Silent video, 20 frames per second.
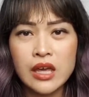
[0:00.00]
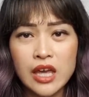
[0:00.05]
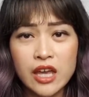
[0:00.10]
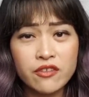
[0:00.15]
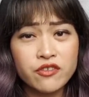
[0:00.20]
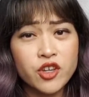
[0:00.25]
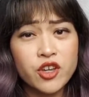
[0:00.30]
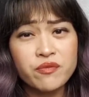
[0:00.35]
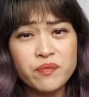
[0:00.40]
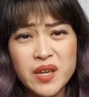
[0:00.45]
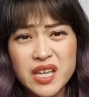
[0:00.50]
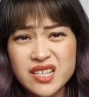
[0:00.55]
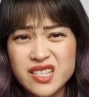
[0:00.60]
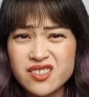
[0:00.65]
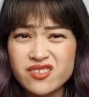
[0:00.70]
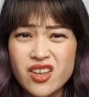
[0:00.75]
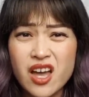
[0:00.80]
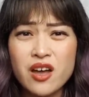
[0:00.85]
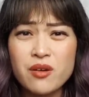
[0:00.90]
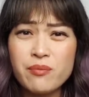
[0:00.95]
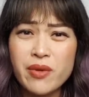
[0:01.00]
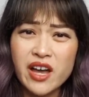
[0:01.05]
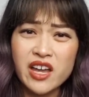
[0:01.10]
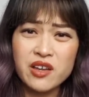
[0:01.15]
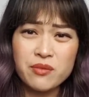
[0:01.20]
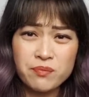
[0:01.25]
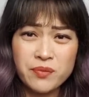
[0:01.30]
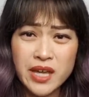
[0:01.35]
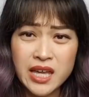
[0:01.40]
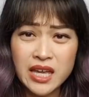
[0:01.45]
If you've been stung by
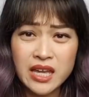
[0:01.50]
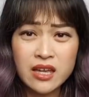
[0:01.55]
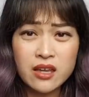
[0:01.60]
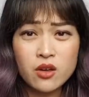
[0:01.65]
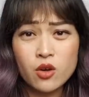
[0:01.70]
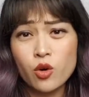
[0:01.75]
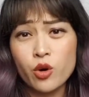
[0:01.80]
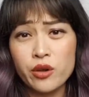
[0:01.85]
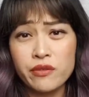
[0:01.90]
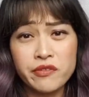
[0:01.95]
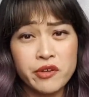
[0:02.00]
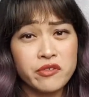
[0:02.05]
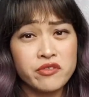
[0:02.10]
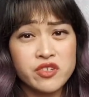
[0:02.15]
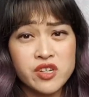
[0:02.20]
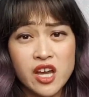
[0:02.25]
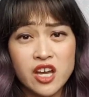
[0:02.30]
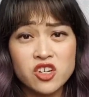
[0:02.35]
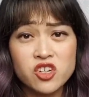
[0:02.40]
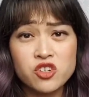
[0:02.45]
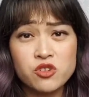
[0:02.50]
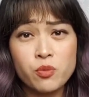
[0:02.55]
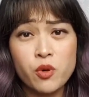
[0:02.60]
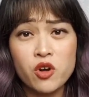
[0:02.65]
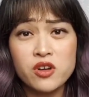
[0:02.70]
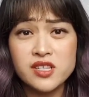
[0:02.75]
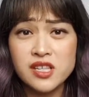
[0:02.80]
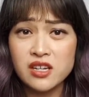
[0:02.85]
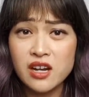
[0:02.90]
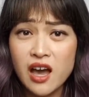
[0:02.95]
a bee, or if you've touched
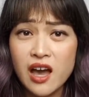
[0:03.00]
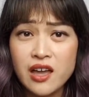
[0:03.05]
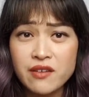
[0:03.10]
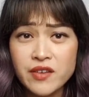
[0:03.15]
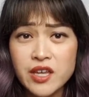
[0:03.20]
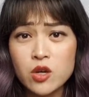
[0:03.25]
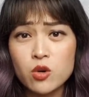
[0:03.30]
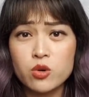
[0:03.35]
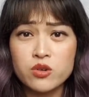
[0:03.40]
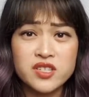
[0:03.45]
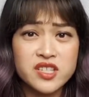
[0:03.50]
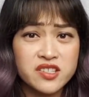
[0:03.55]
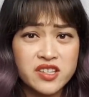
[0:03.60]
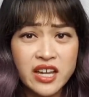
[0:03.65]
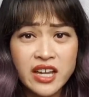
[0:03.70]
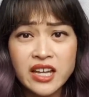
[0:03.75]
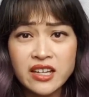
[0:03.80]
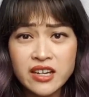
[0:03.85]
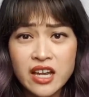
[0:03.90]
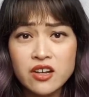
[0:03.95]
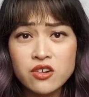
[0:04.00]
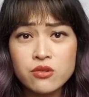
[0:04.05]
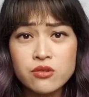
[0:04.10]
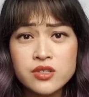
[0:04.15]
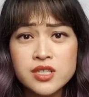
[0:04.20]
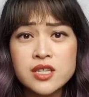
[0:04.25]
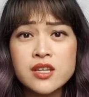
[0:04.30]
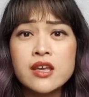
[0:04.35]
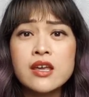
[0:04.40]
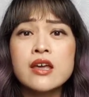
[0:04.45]
poison ivy or stinging
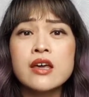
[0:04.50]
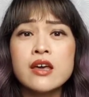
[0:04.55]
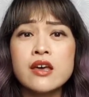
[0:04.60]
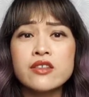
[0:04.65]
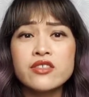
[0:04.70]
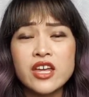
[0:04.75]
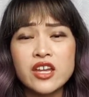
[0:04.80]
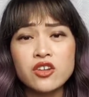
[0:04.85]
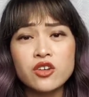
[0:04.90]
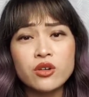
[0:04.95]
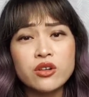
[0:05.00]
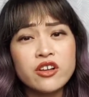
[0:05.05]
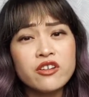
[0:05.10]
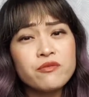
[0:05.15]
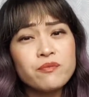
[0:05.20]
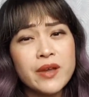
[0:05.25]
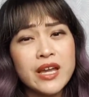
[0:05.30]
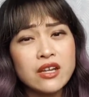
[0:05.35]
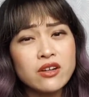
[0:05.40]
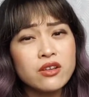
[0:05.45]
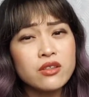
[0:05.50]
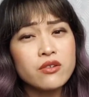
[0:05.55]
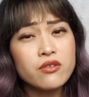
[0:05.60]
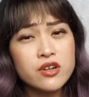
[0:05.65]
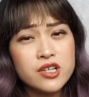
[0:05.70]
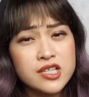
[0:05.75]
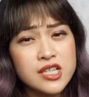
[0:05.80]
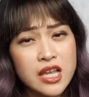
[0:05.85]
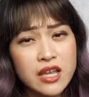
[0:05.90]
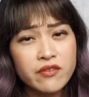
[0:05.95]
nettles, then you'll have been on the
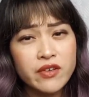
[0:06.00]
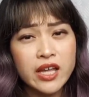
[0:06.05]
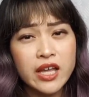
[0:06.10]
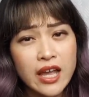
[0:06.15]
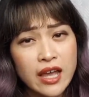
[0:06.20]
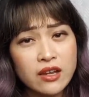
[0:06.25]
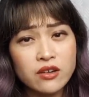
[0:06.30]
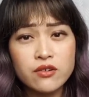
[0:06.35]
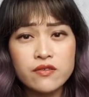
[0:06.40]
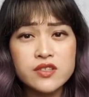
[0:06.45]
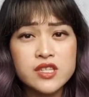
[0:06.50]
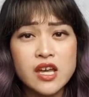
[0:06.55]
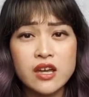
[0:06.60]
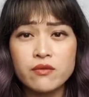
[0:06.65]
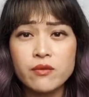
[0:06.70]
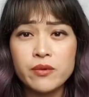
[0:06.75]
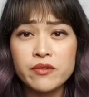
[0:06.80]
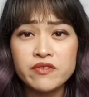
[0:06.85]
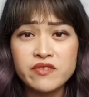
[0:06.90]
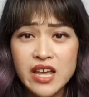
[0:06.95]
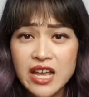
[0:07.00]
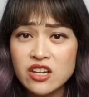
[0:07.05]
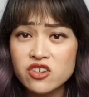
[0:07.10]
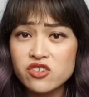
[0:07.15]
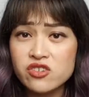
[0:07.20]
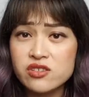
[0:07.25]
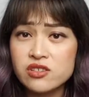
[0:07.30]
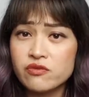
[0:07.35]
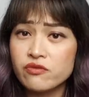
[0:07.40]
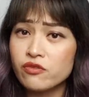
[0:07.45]
receiving end of some of
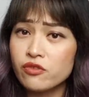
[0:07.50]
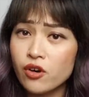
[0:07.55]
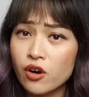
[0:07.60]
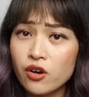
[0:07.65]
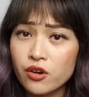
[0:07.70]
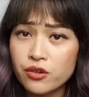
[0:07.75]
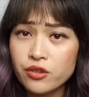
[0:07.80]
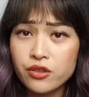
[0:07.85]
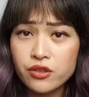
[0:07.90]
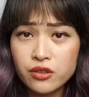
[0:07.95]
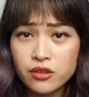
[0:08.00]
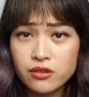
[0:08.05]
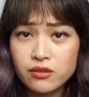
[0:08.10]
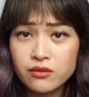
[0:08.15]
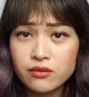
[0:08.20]
nature's wrath.